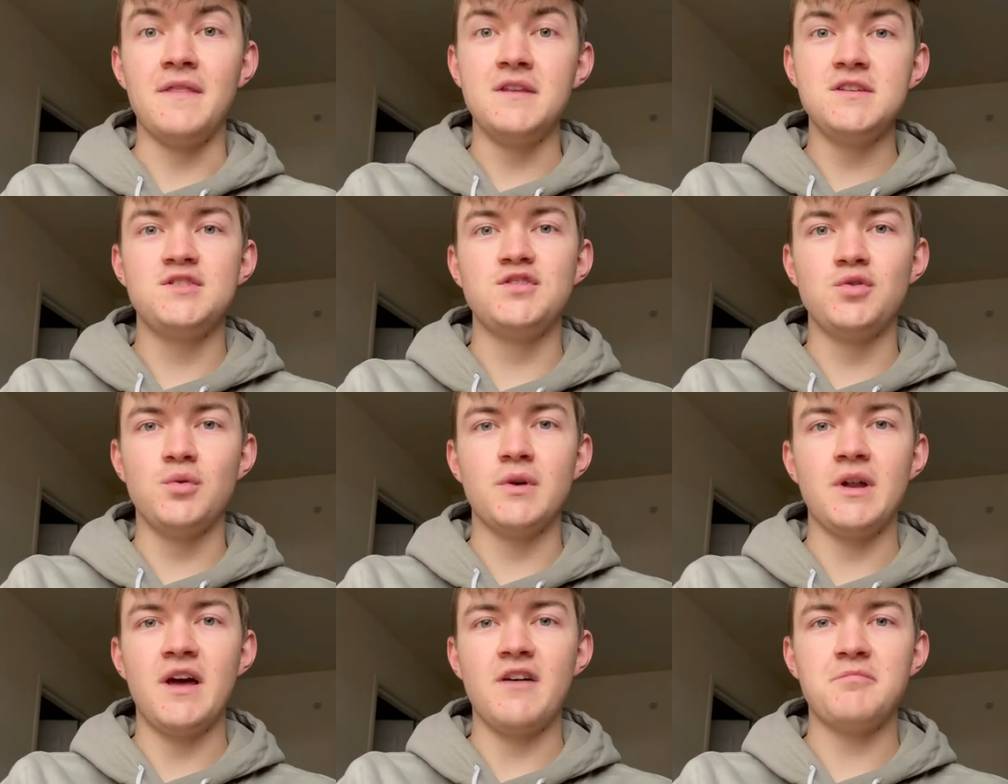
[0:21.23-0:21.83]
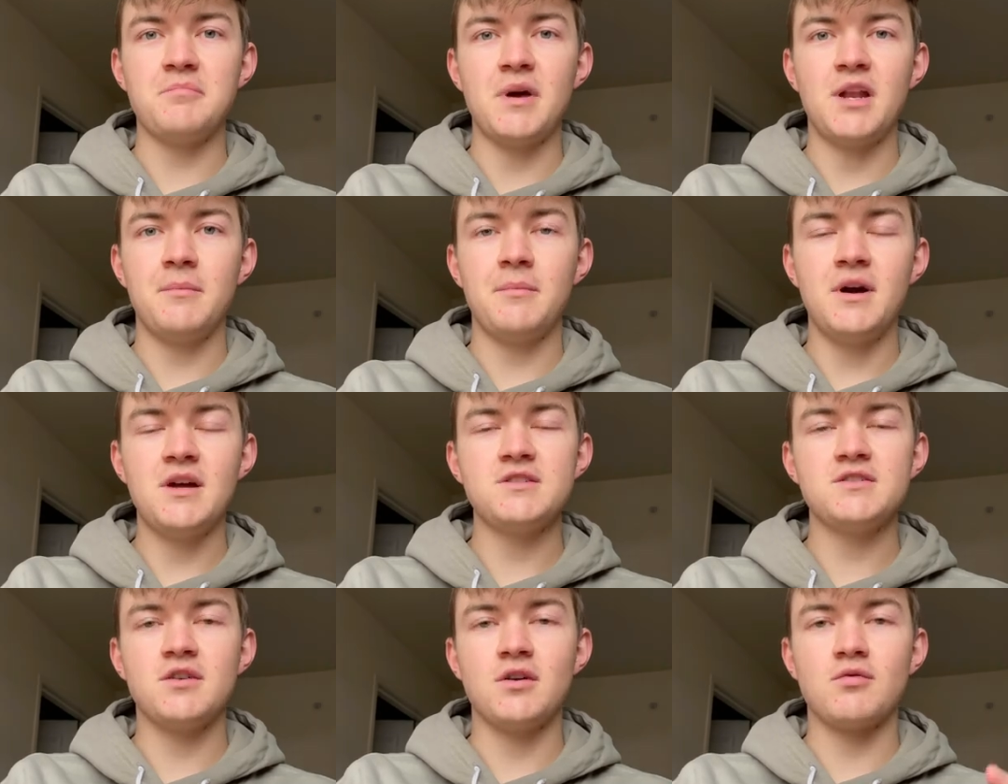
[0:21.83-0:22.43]
these 2.5
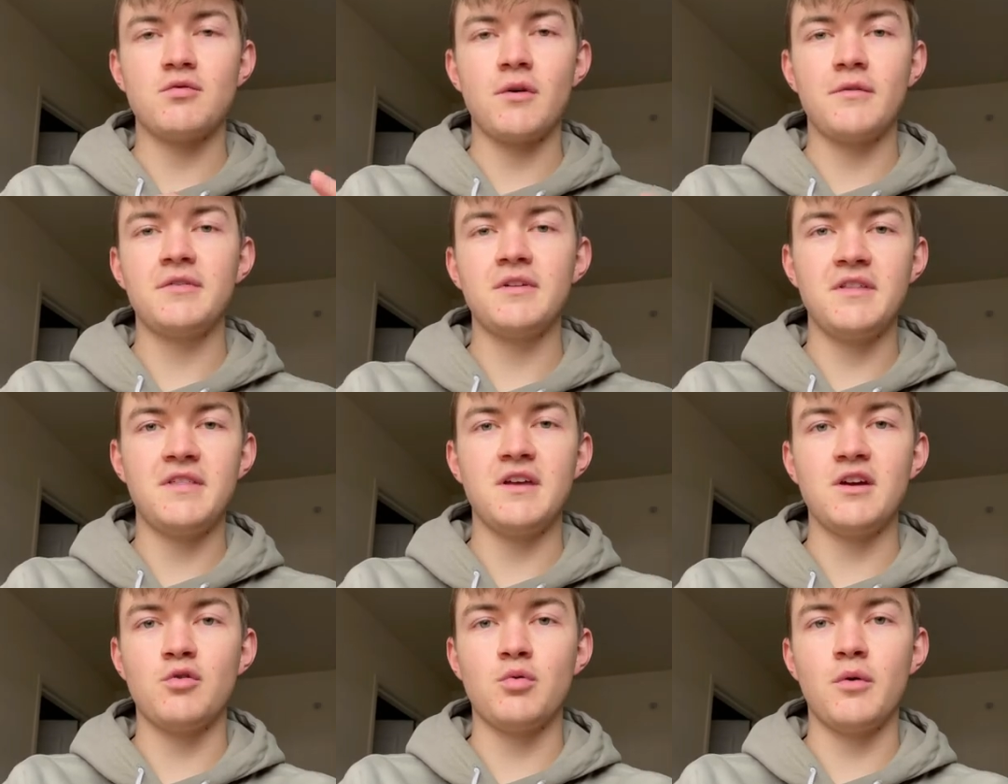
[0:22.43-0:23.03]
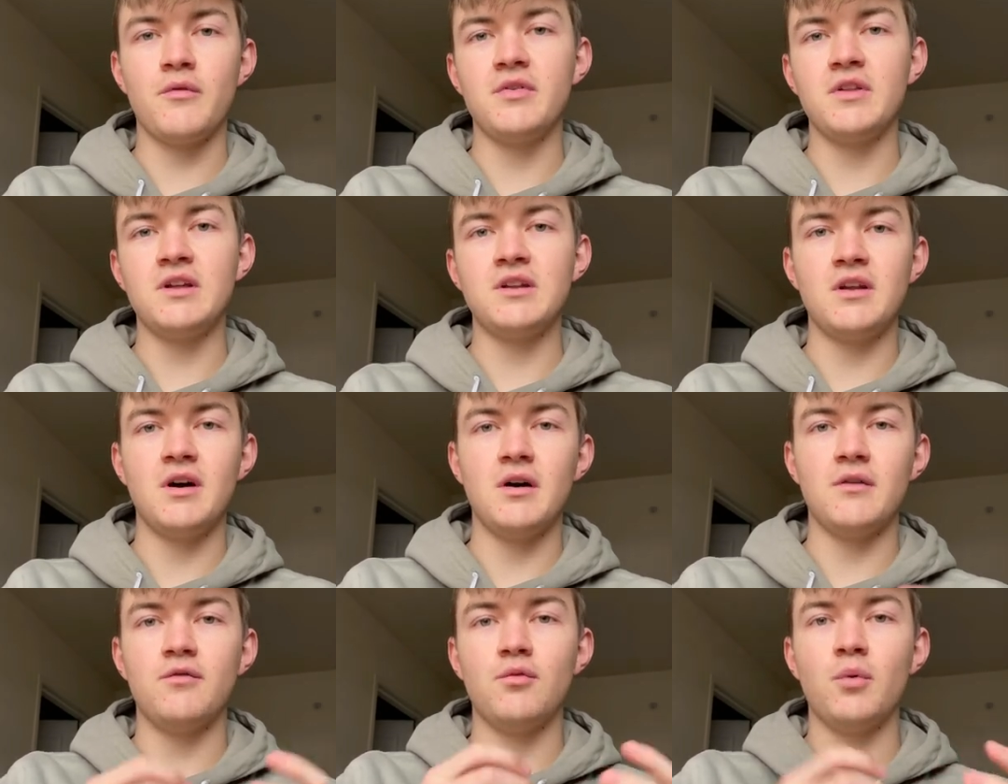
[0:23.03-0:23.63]
petabytes are roughly the equivalent
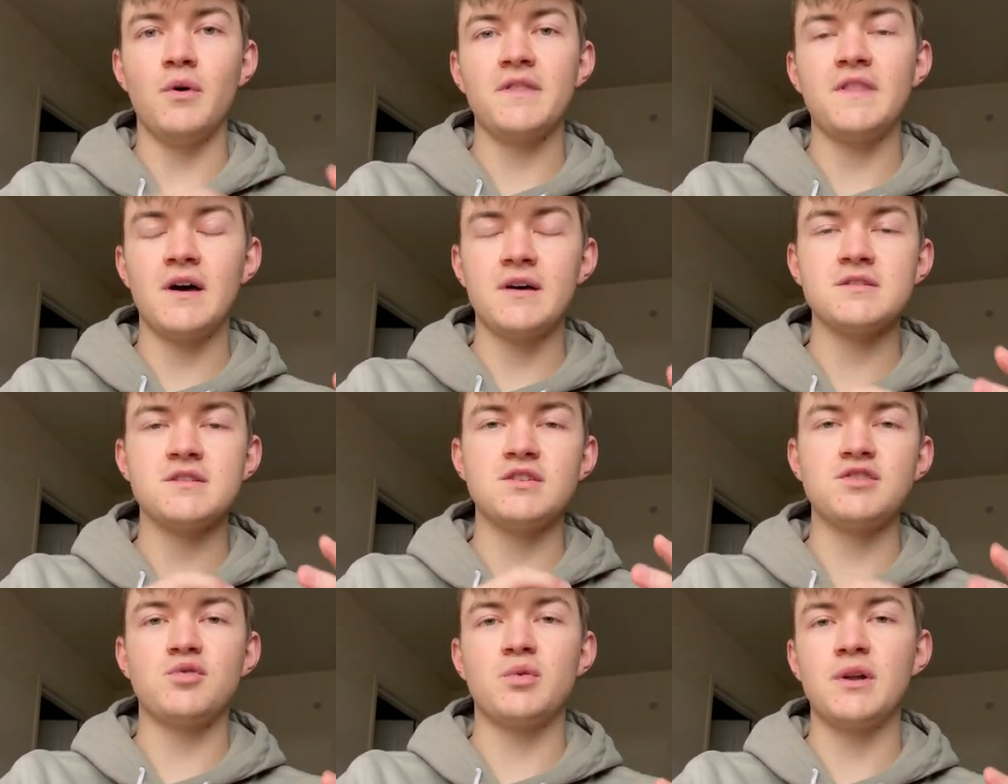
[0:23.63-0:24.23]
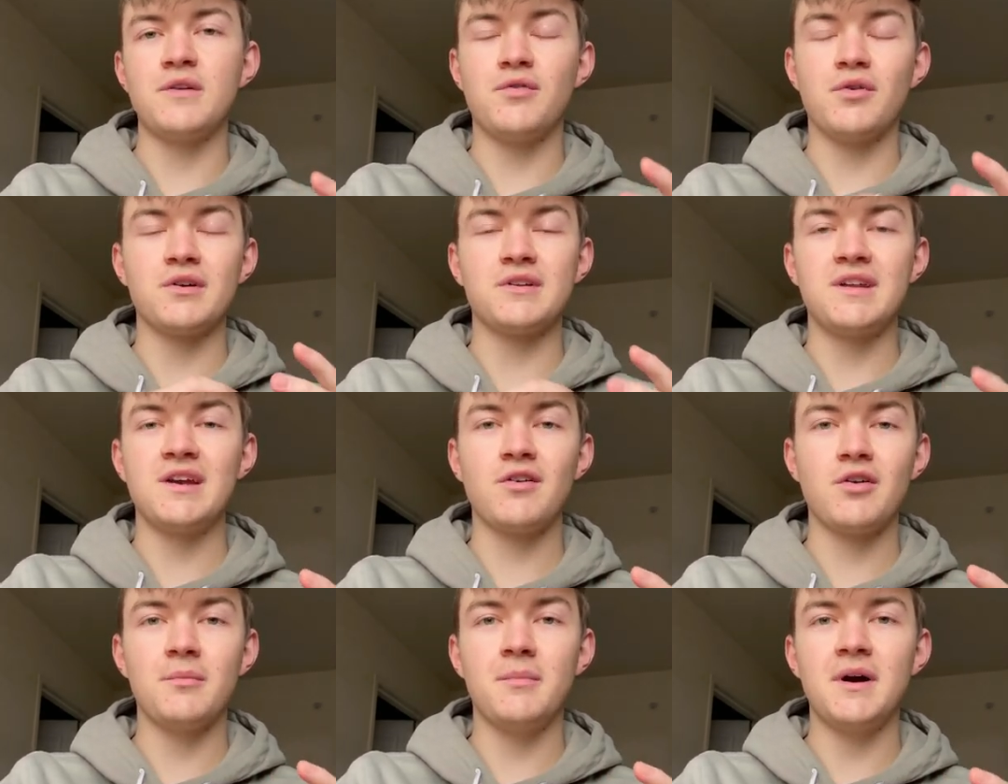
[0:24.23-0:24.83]
of 1,024
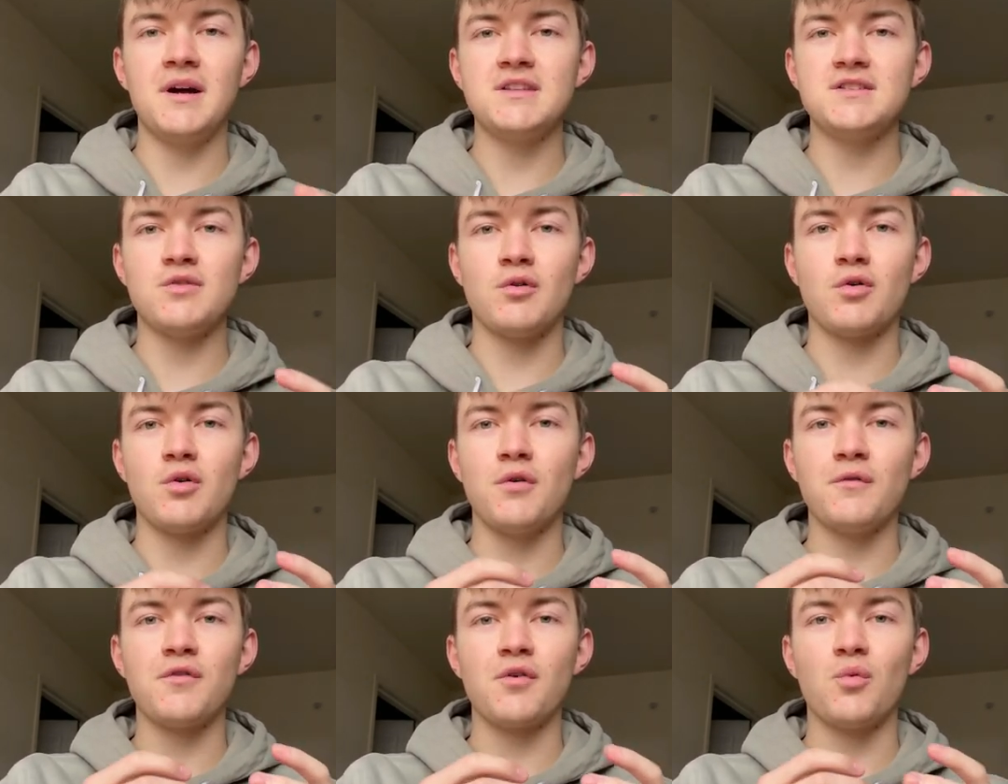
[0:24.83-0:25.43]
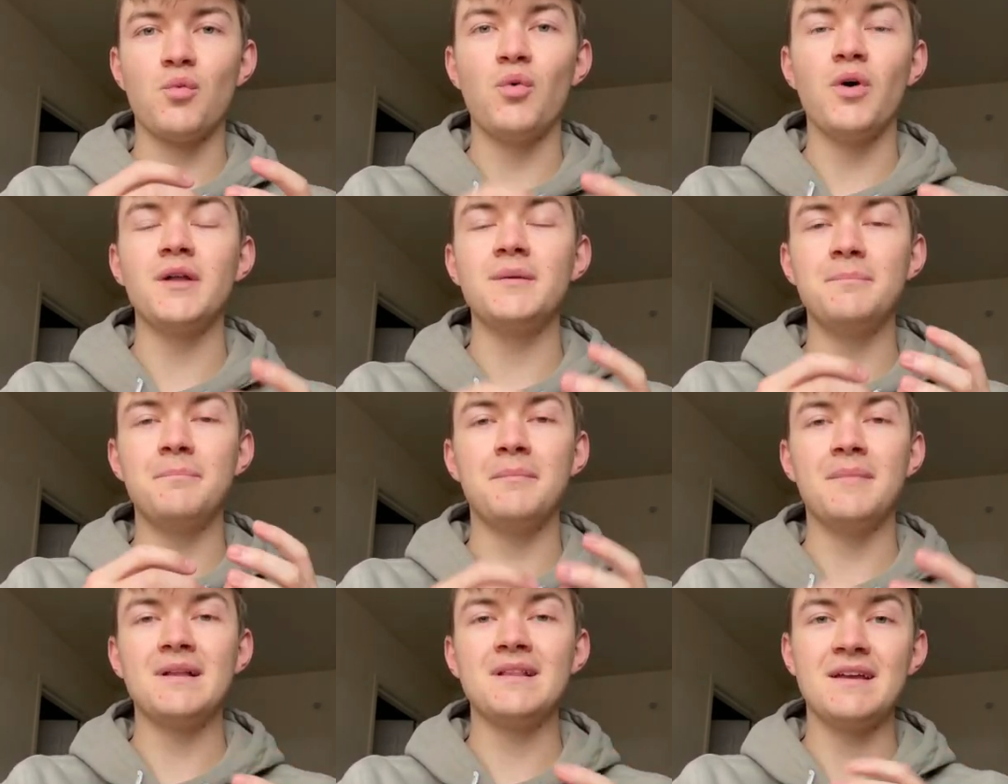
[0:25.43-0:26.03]
terabytes or over
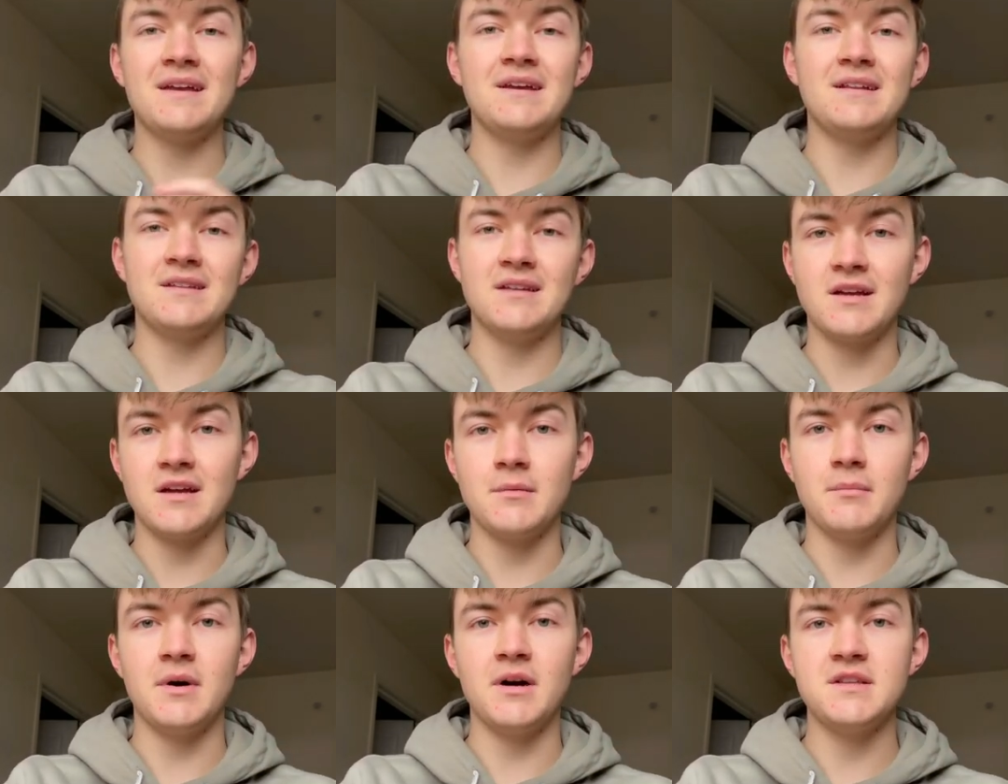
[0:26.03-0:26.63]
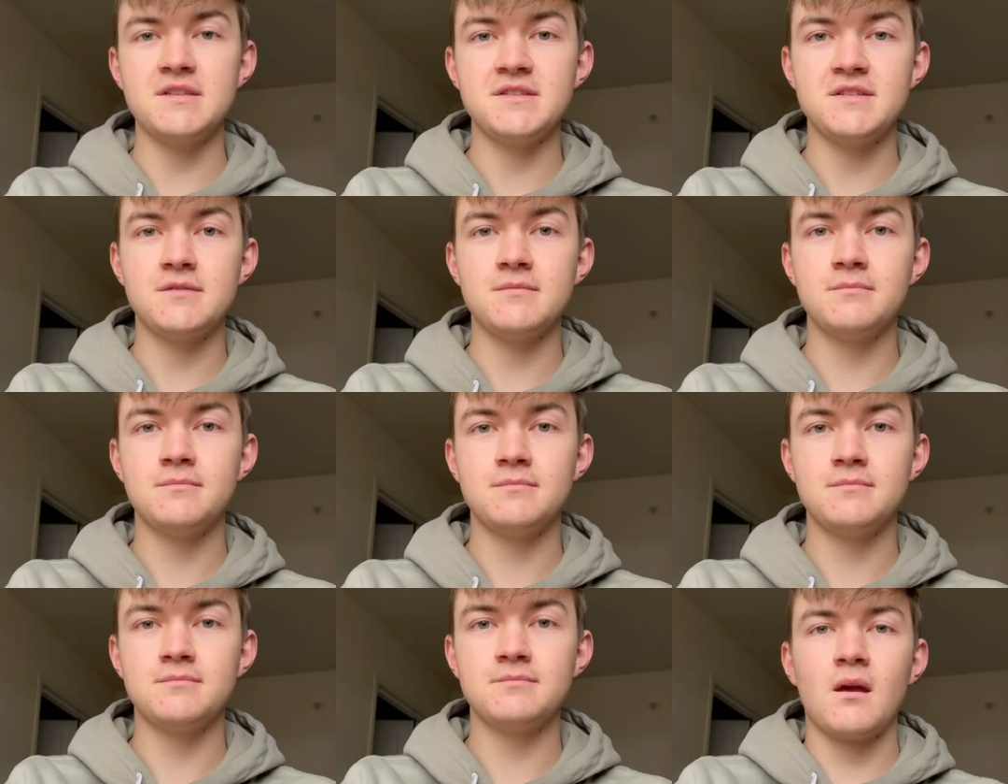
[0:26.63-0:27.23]
1 million gigabytes
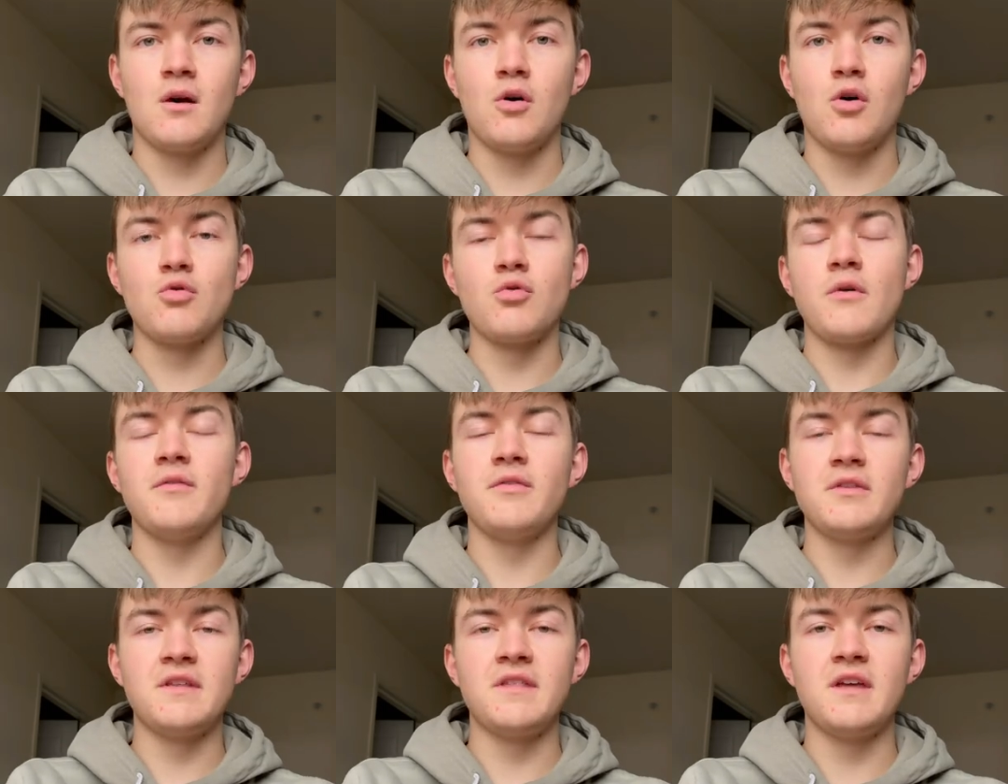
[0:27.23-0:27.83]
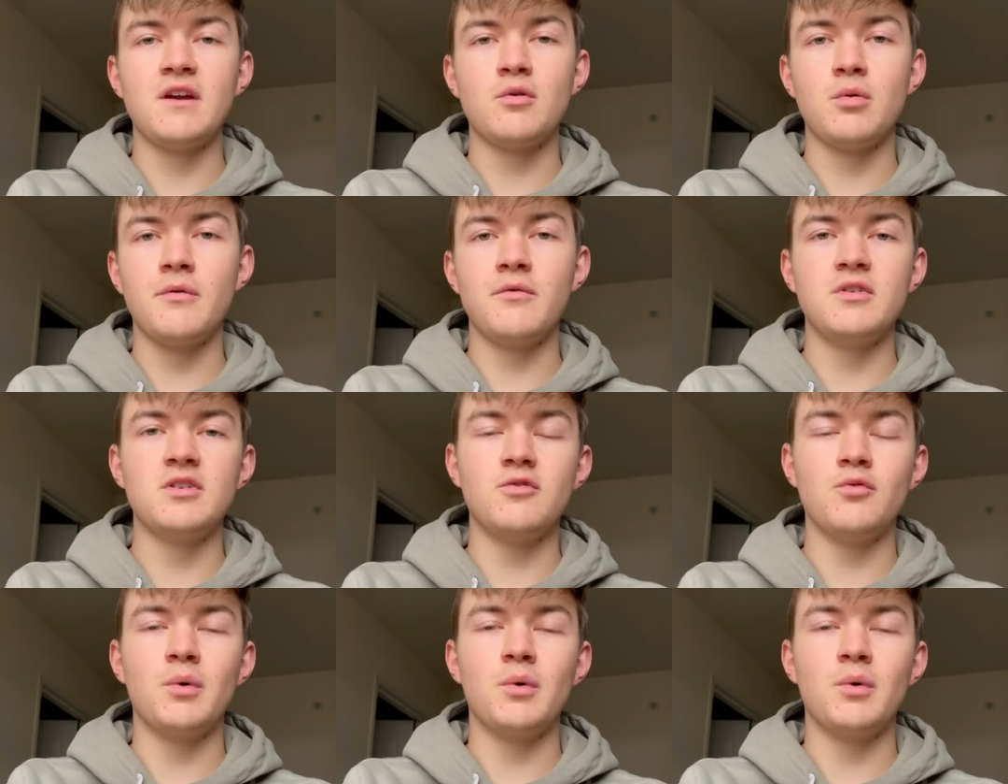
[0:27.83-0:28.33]
or roughly the equivalent of